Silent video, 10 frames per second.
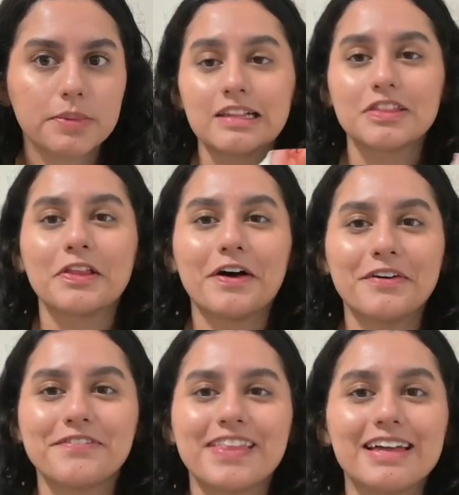I
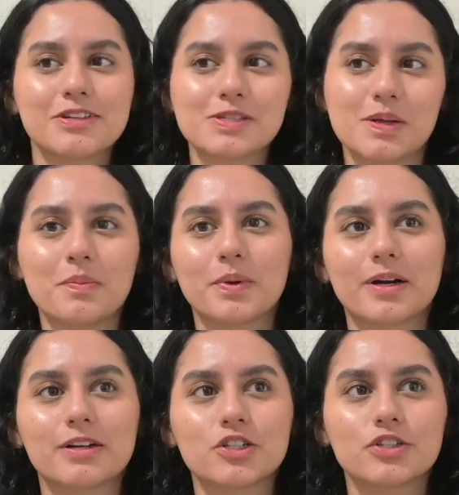love that the slow
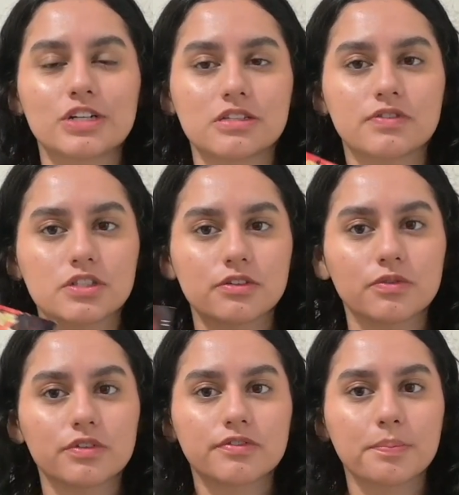burn transfers
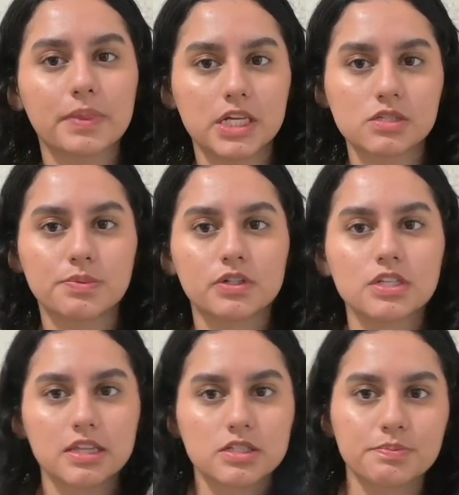over from this book
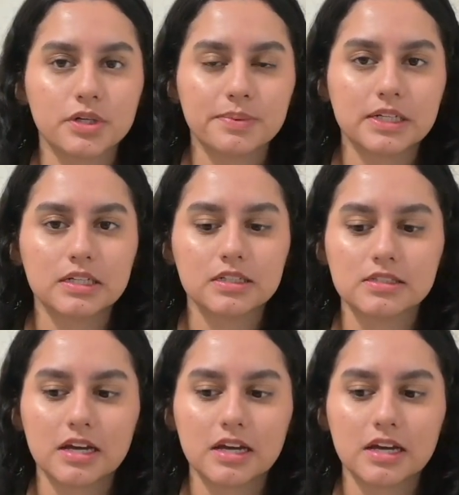to this book because